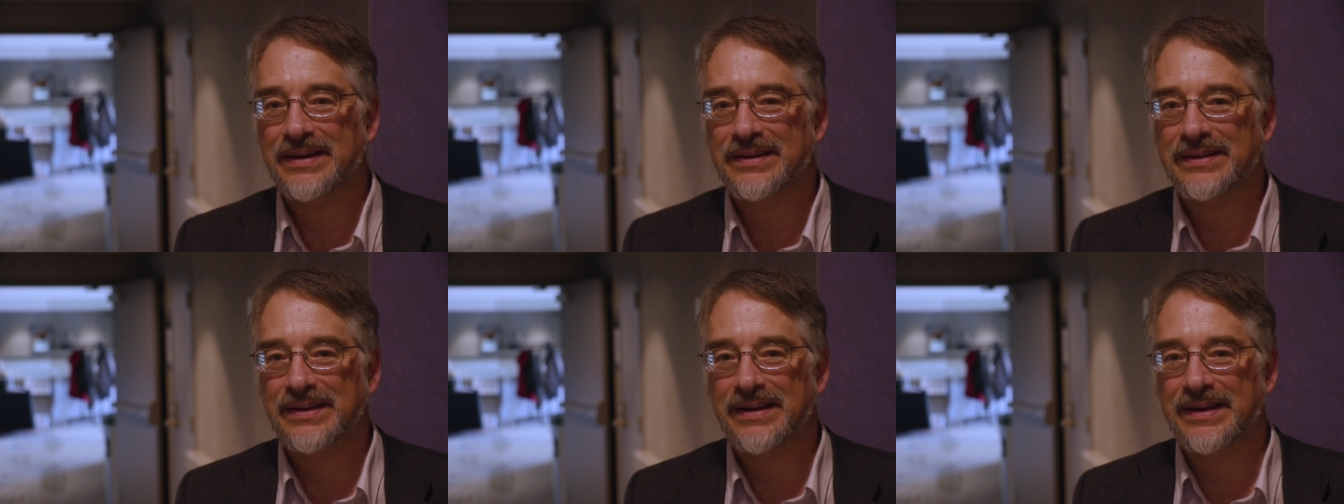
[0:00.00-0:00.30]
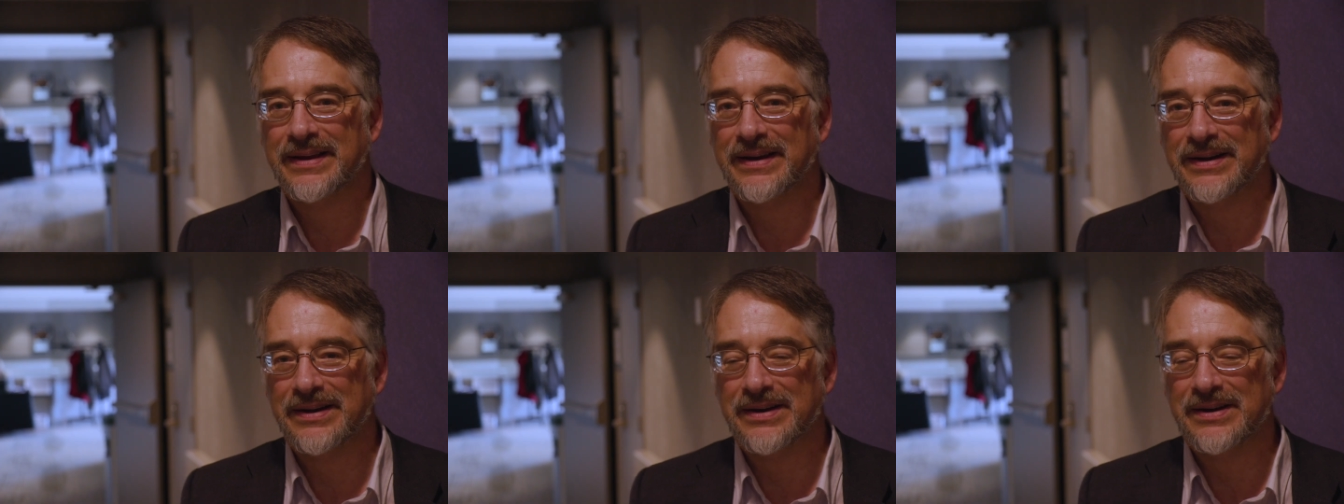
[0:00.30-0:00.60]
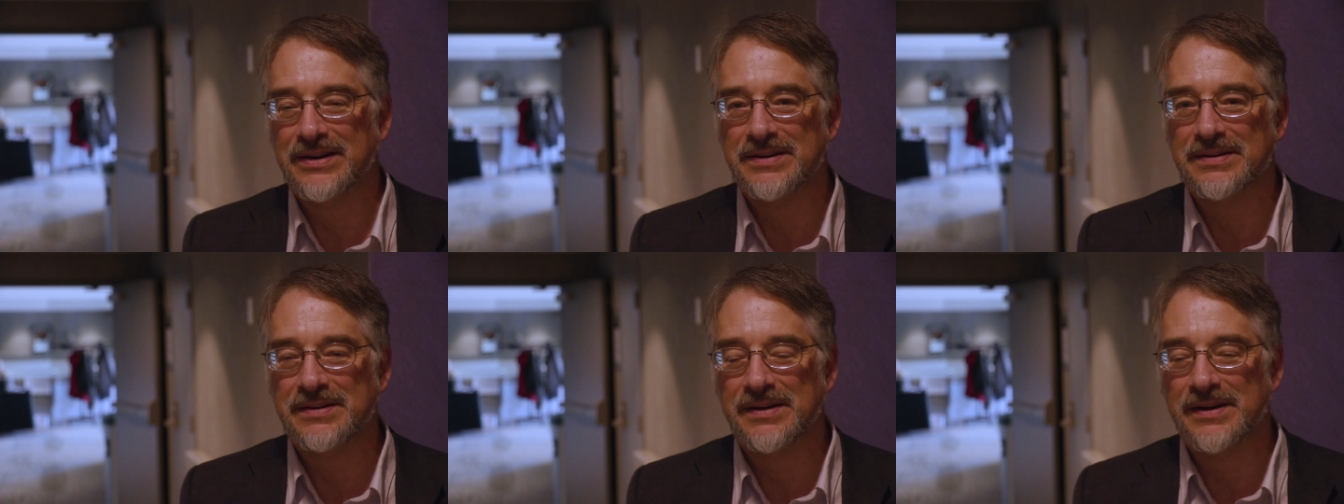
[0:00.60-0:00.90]

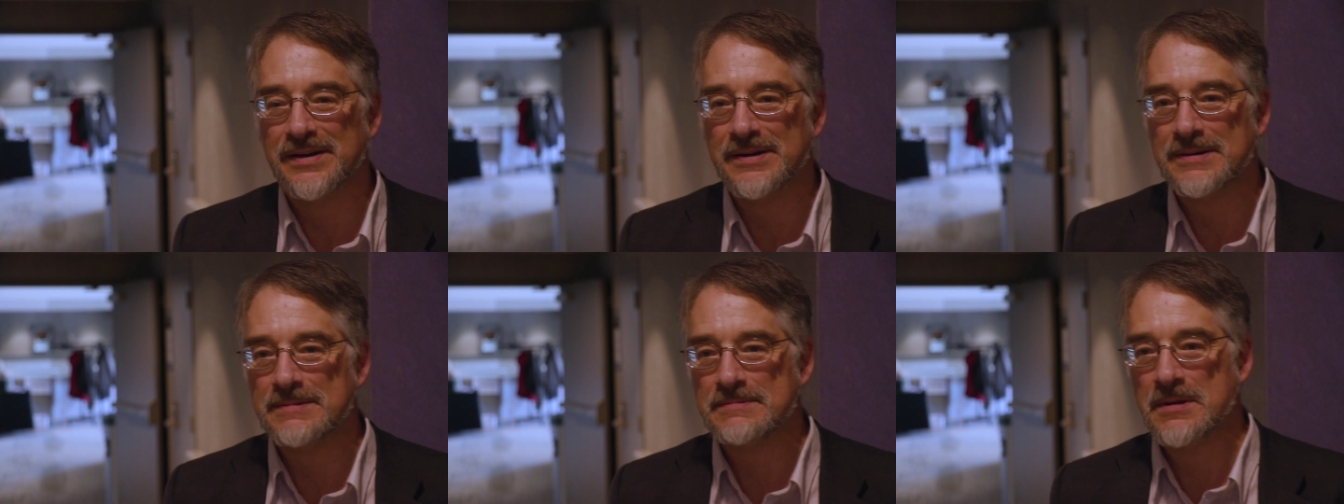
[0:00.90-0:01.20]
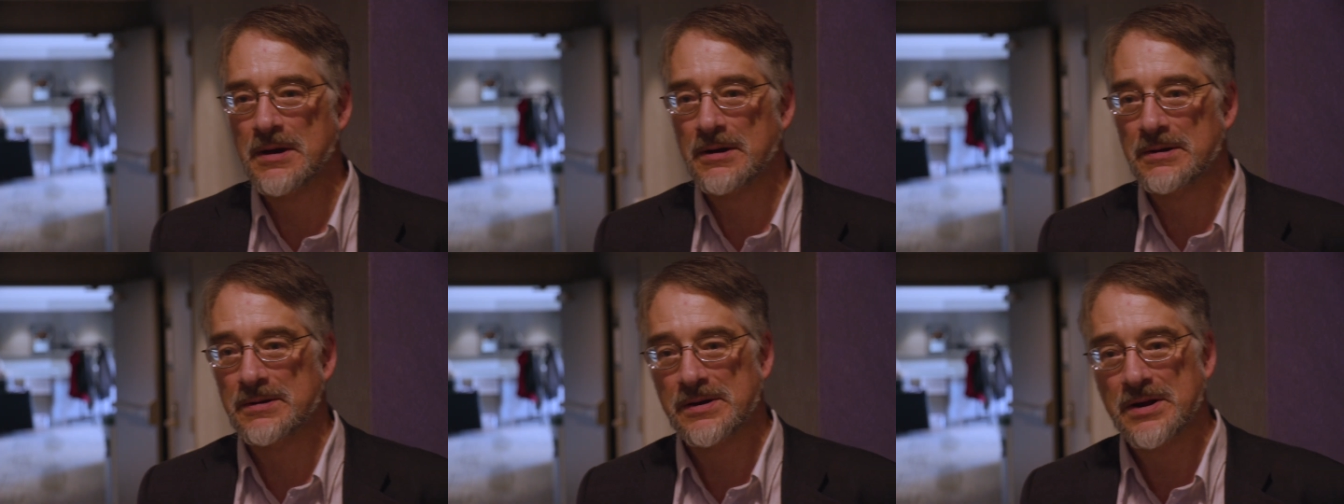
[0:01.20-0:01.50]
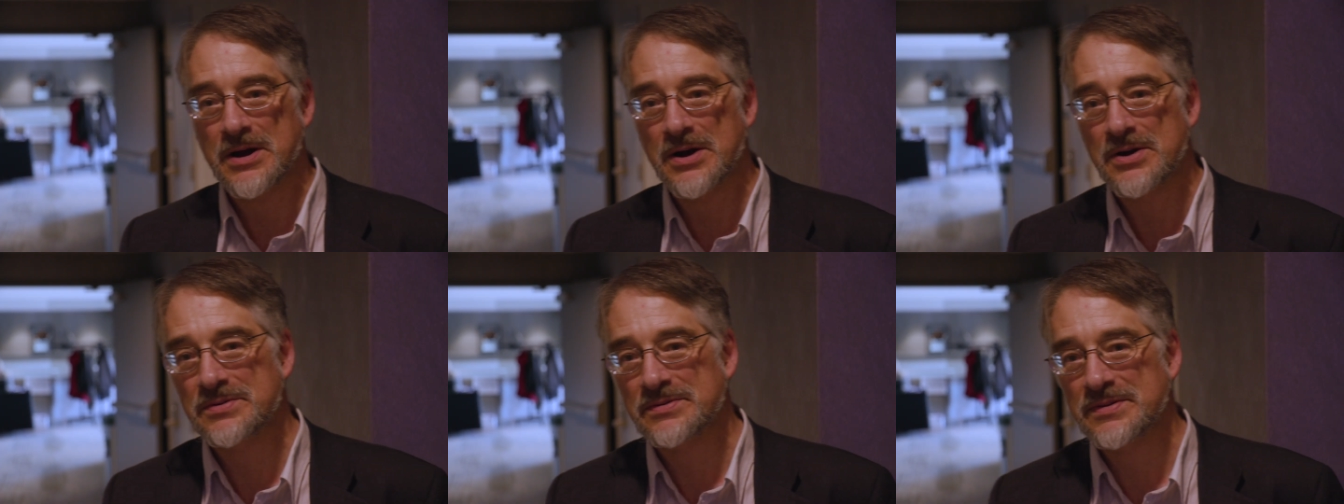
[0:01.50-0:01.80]
Healthcare, uh, our
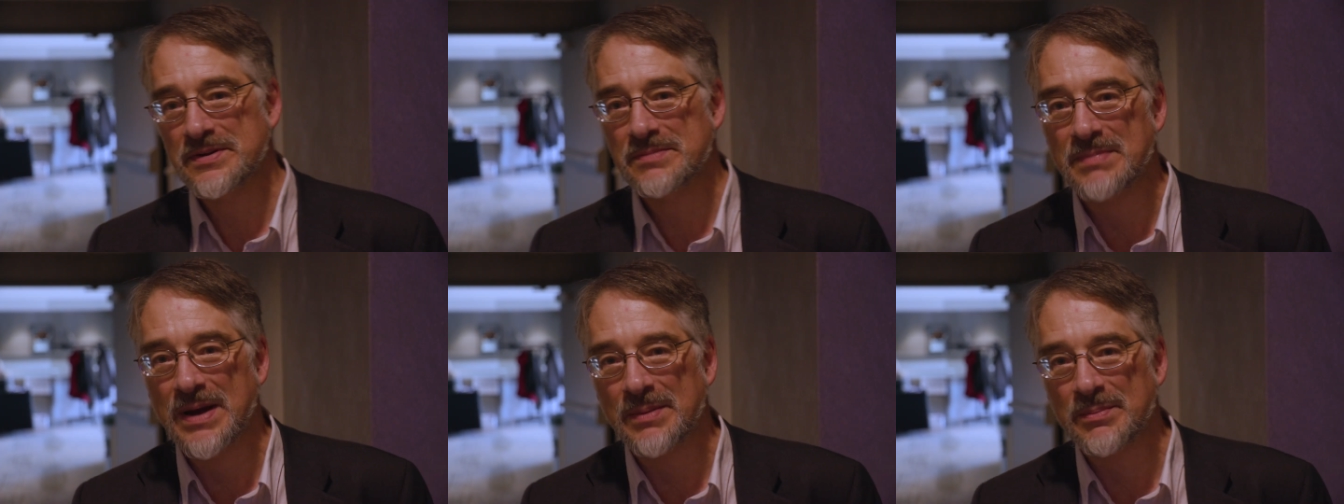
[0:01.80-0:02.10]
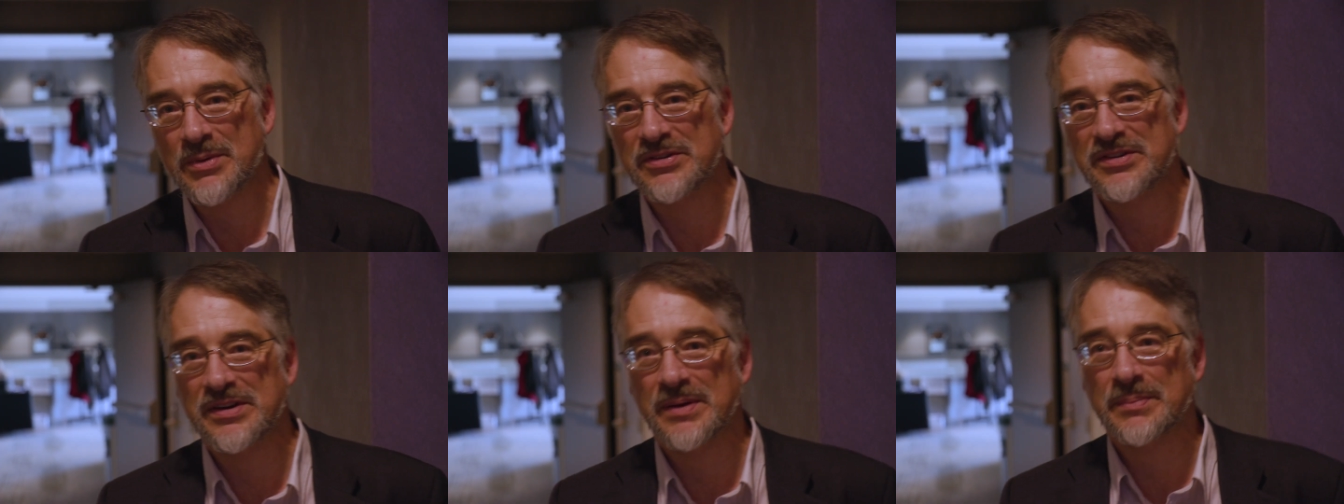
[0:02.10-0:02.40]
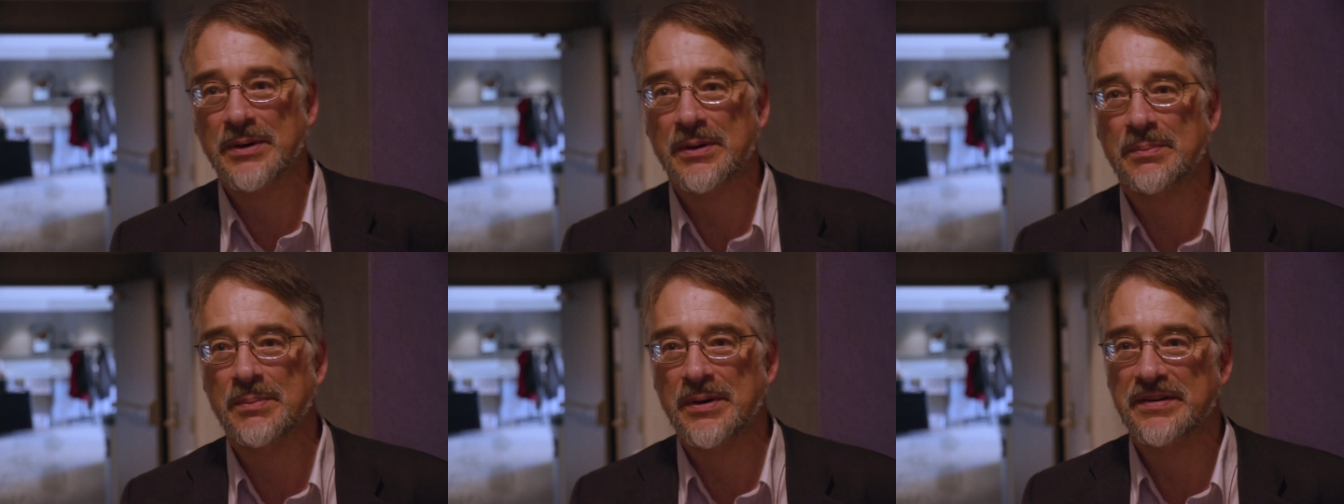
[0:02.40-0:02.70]
INCOSE
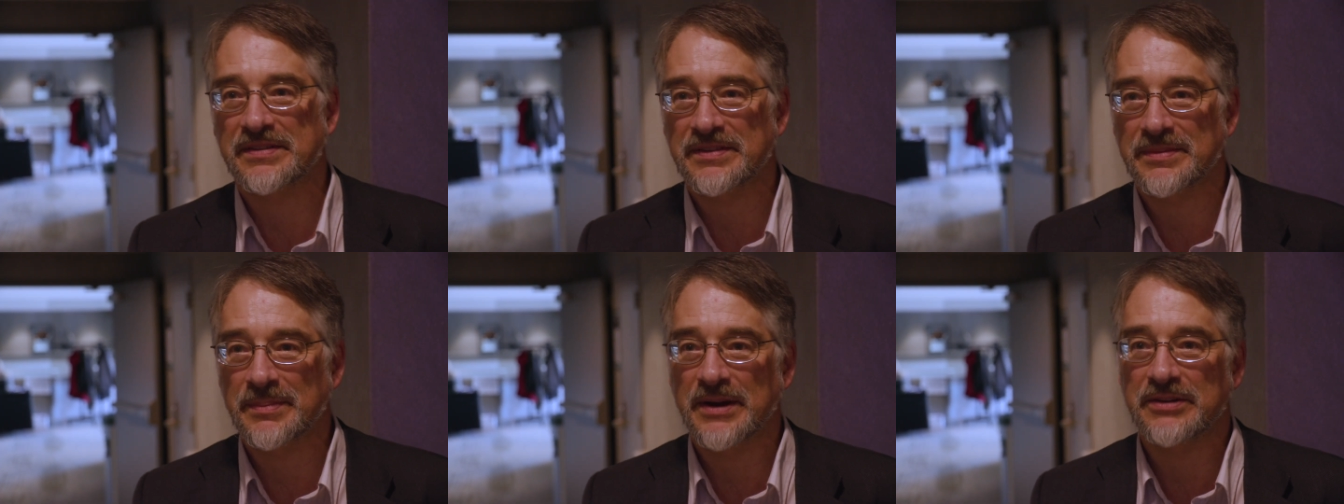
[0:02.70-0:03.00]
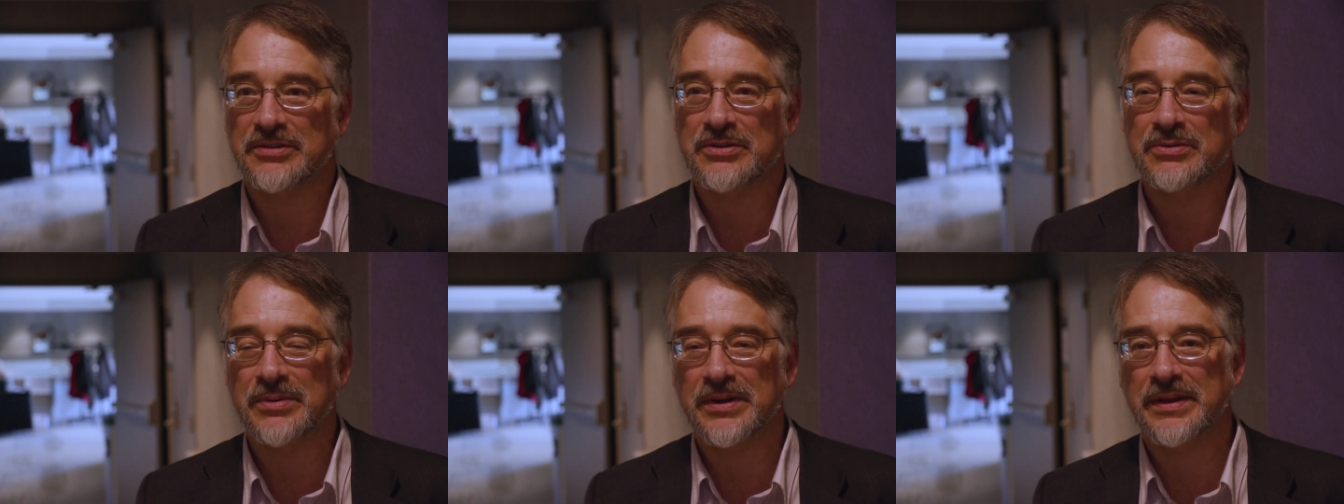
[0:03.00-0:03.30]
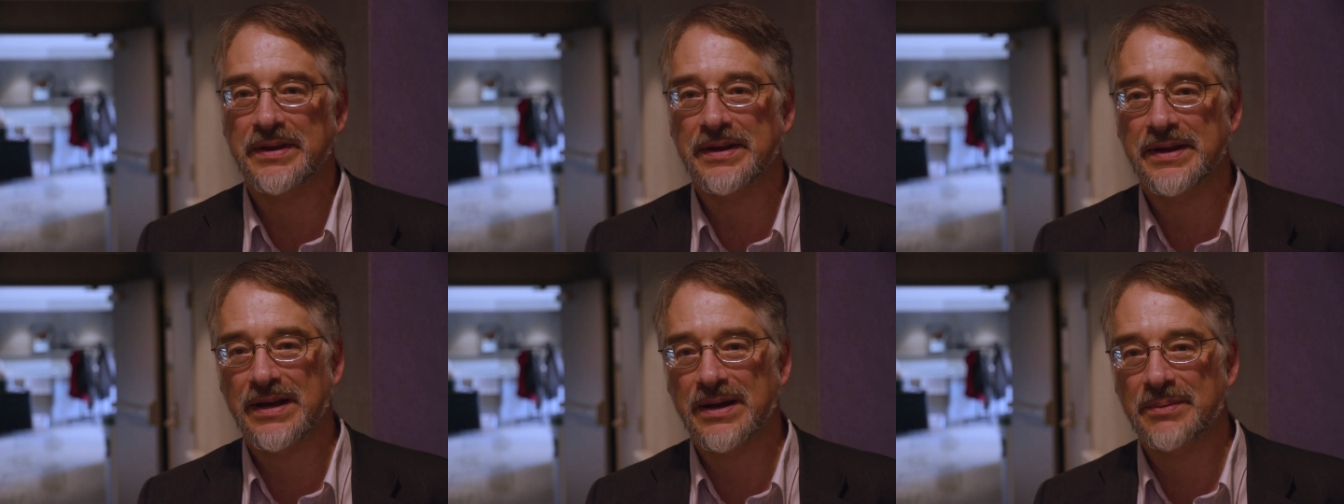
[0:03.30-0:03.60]
membership and participation
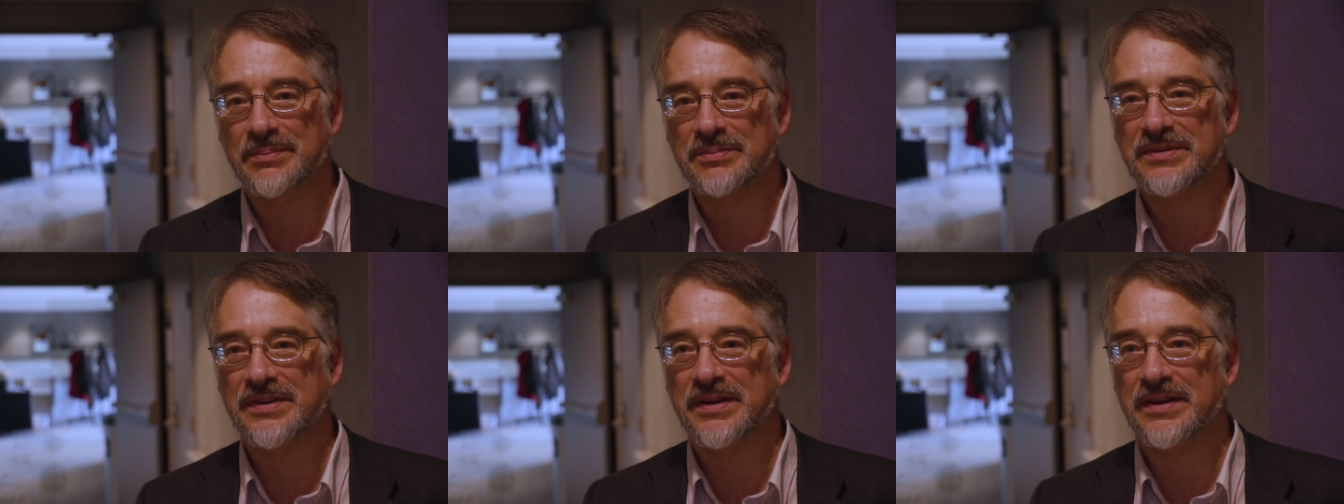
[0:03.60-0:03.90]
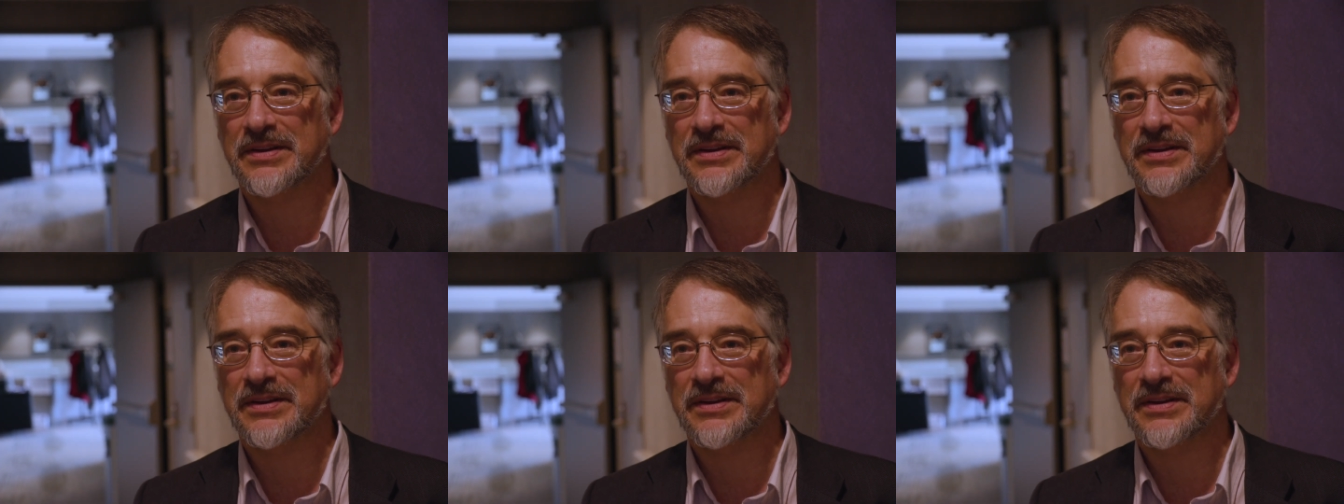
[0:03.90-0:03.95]
really helps